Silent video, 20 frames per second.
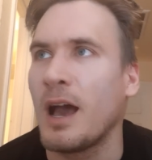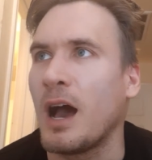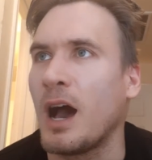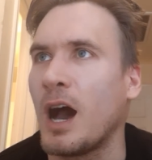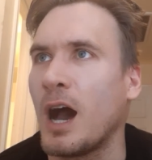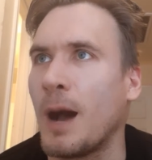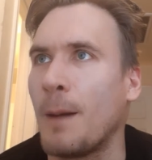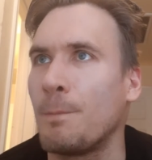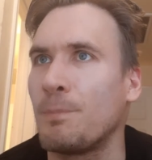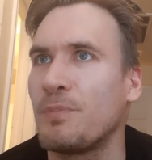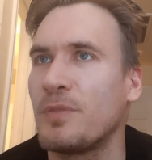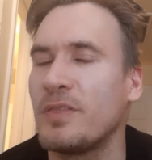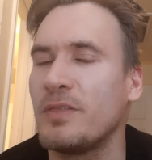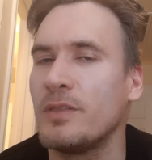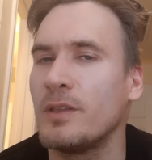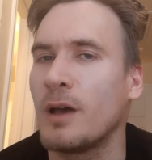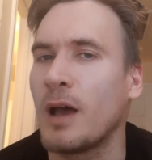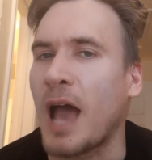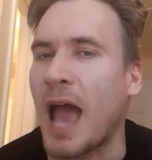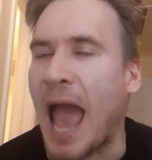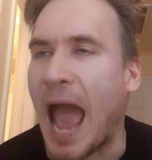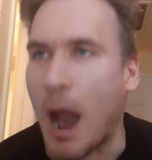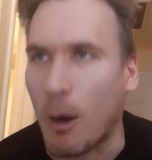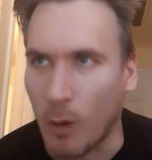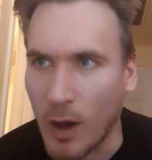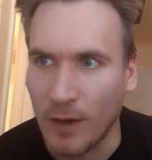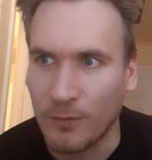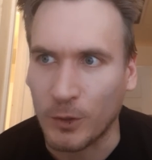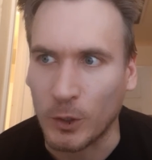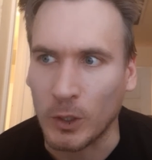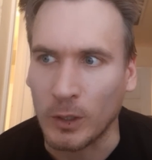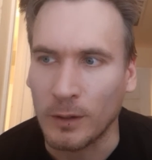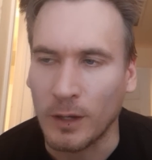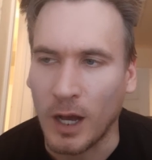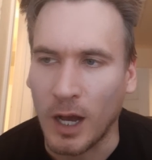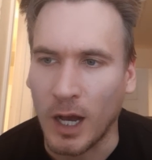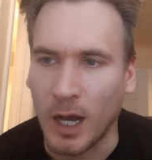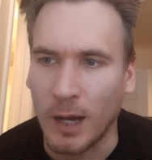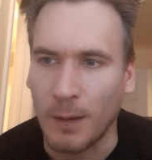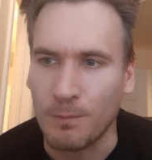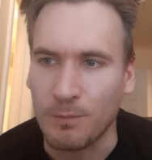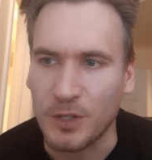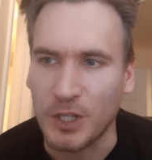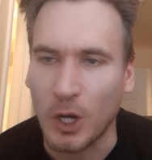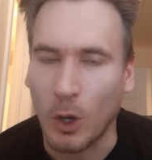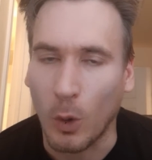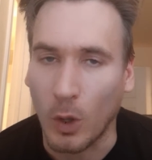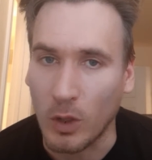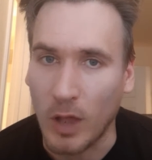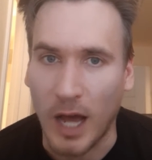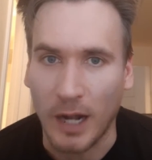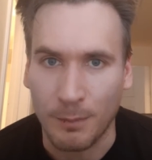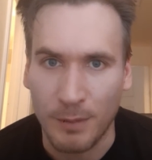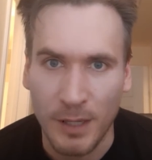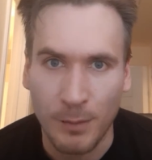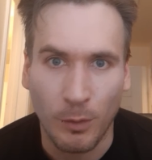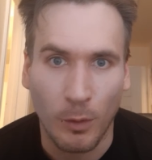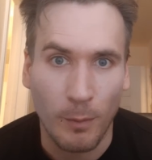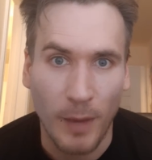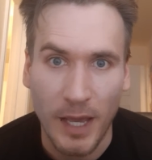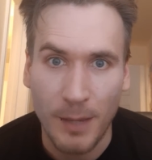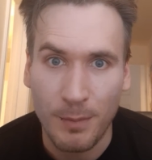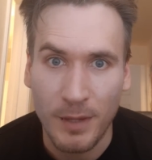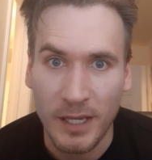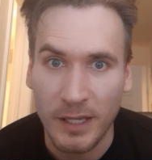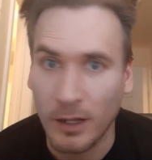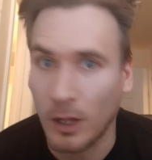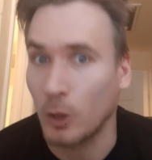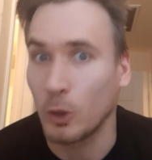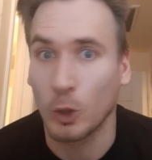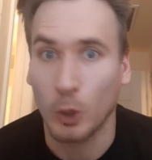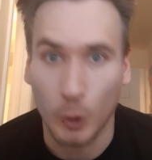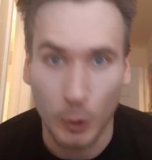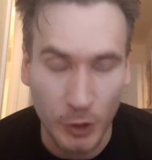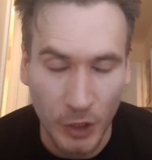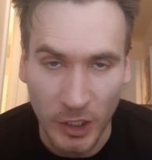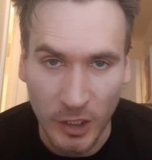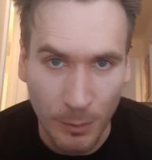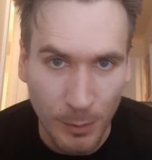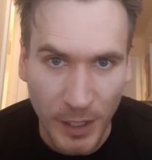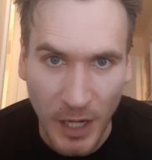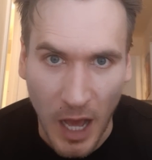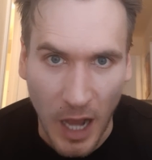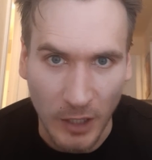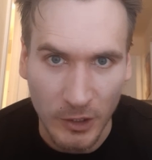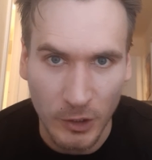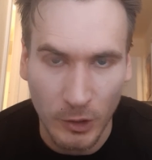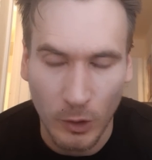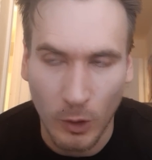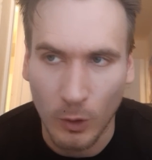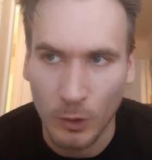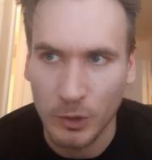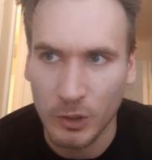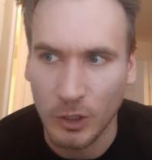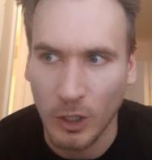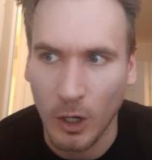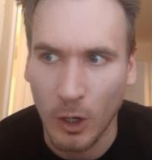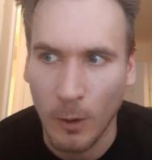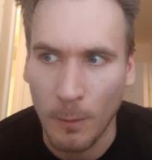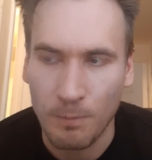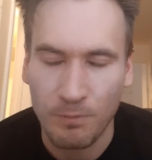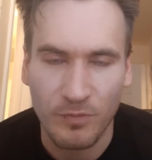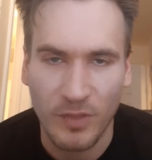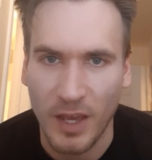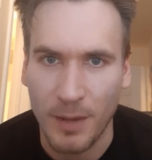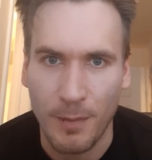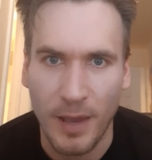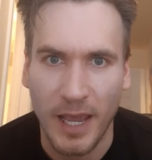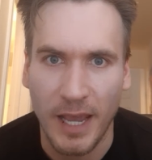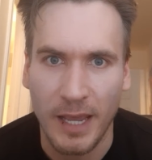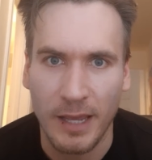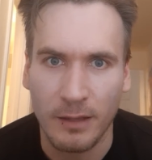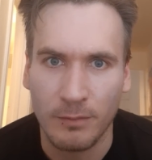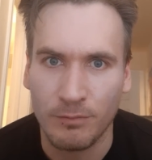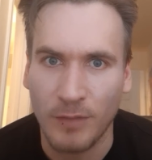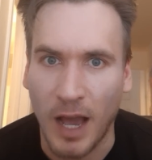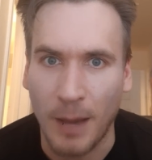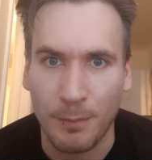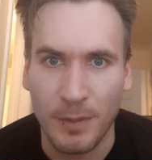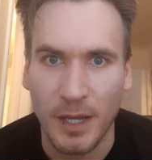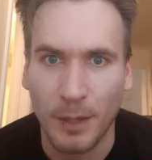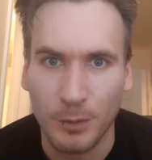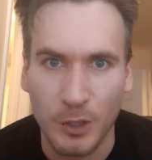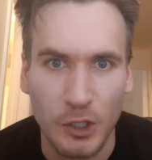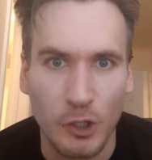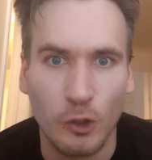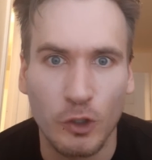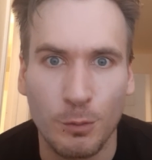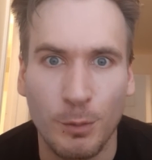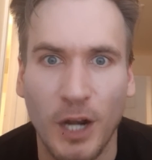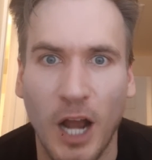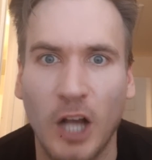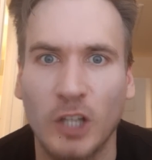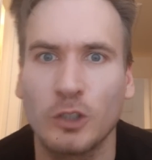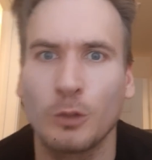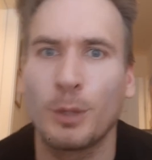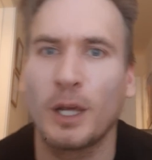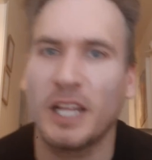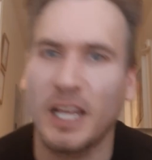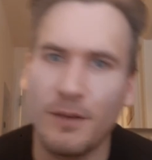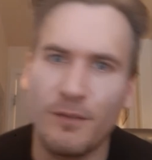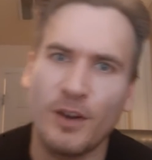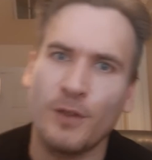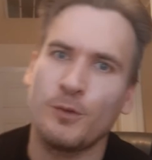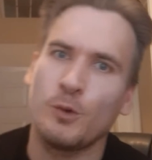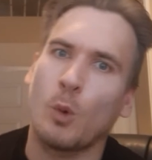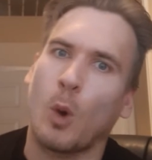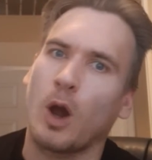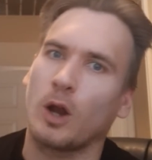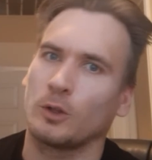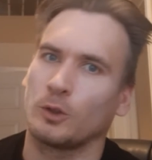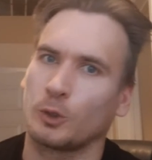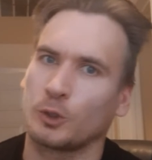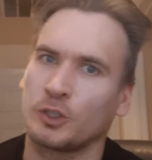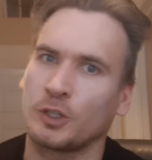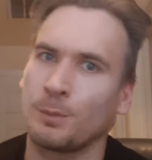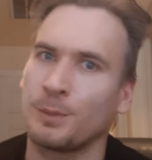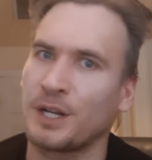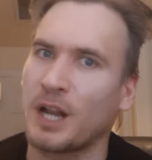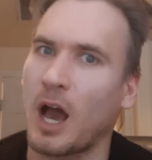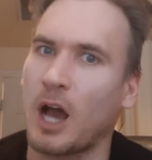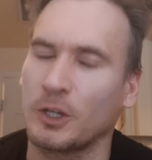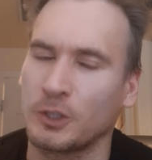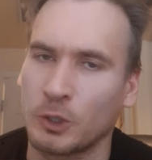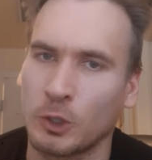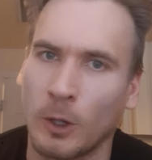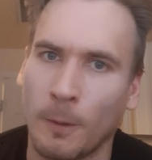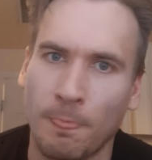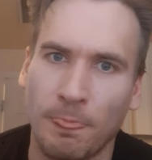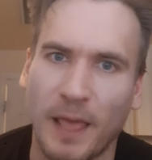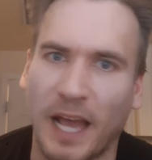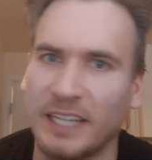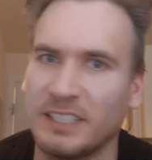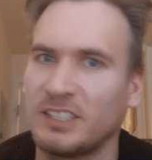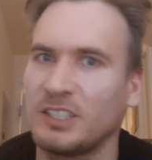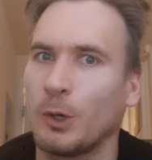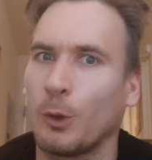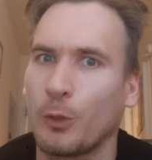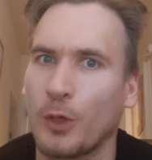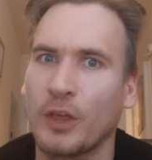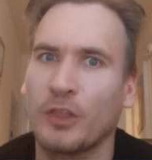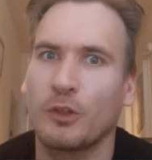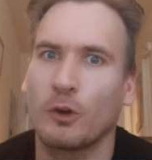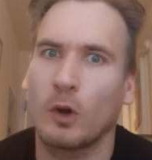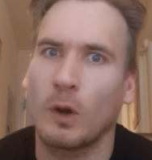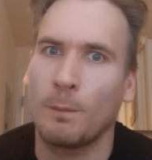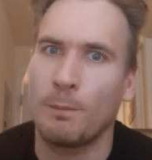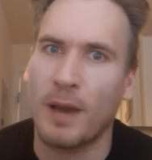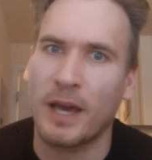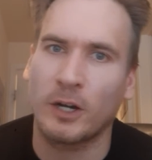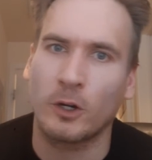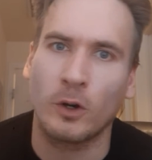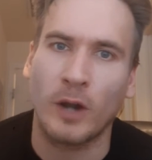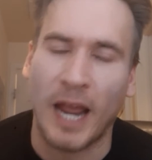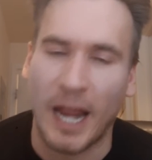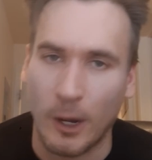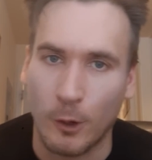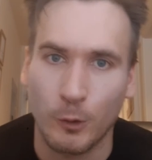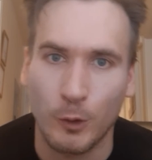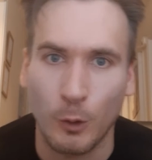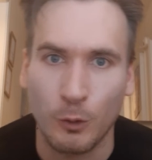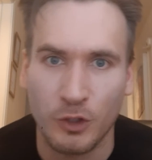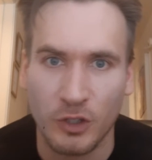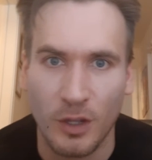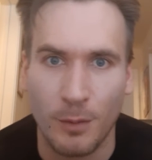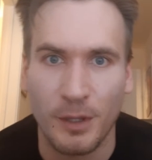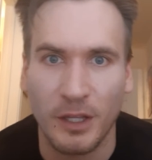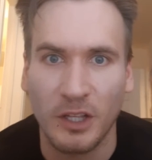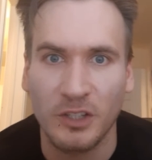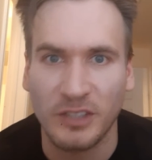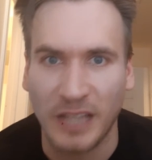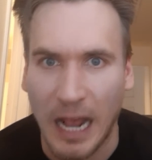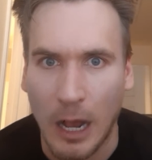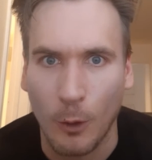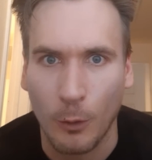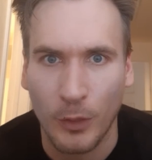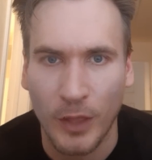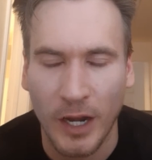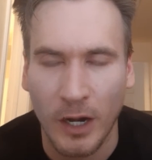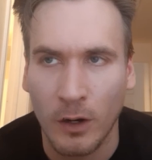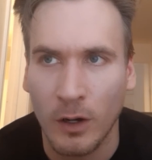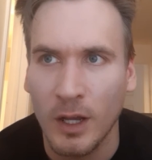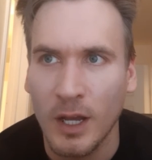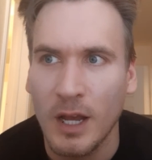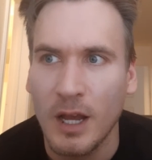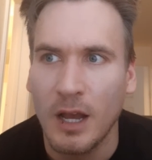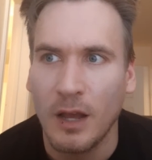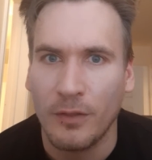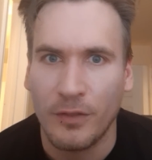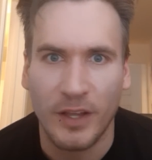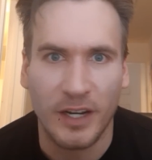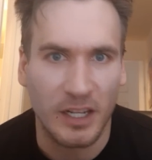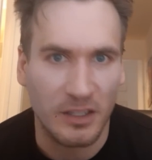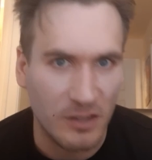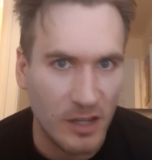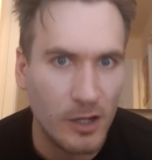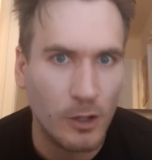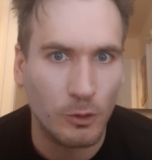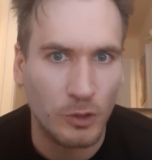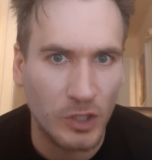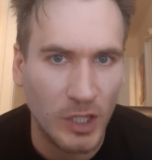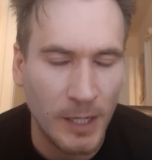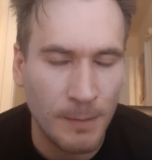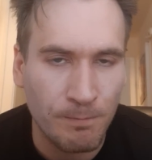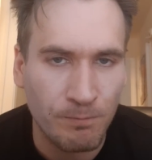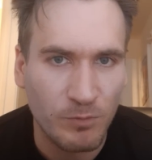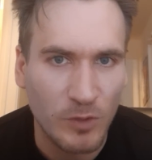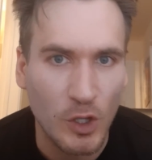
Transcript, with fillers: Um, however, um, you know, a lot of people may be allergic to minoxidil, so they may not be able to use minoxidil. But even if you are allergic to minoxidil, I still think there are better hair growth stimulants out there than adenosine.